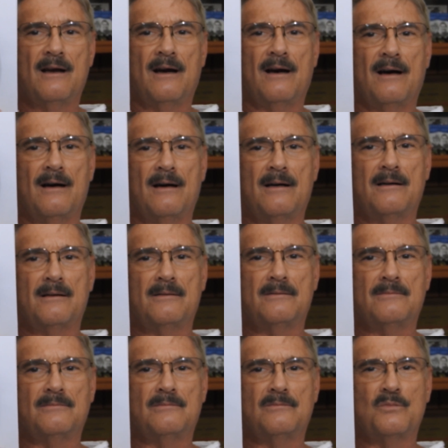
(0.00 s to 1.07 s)

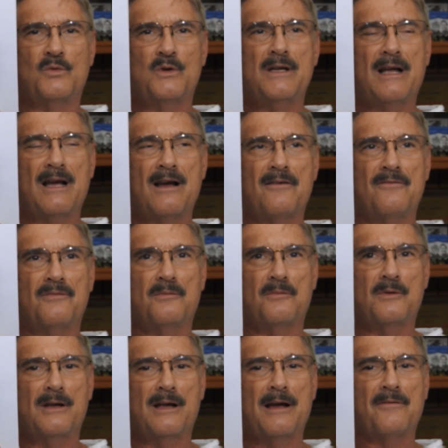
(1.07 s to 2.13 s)
We have
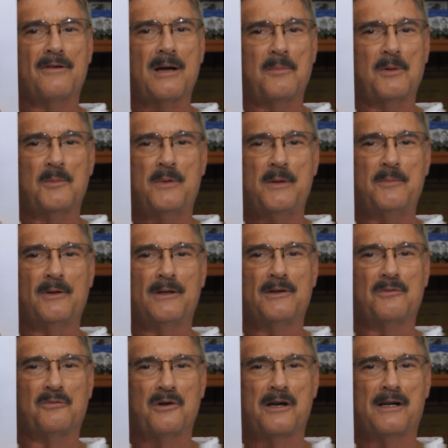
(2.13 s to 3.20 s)
a couple of people in
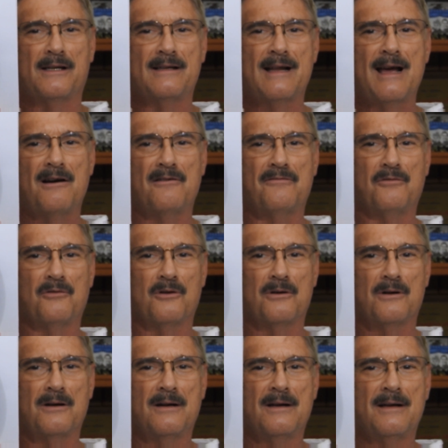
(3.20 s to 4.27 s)
the running now
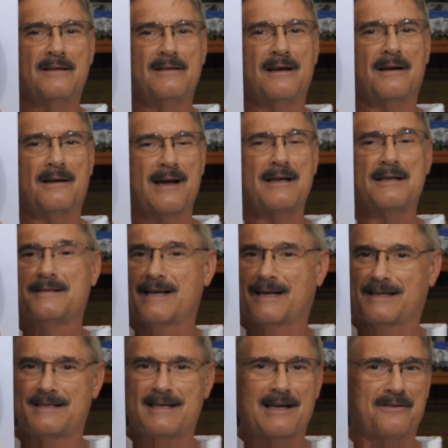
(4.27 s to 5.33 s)
for kind of neck
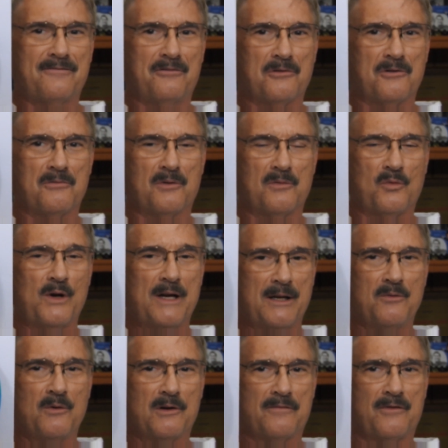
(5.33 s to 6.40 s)
and neck for
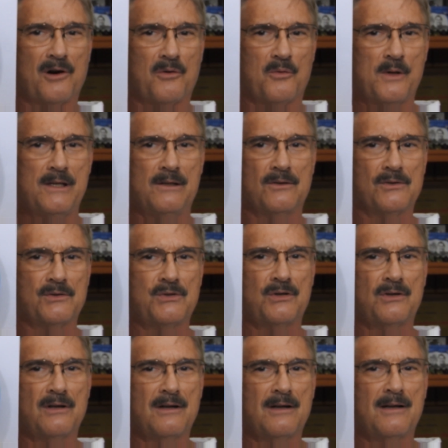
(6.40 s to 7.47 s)
winning one of our wheels.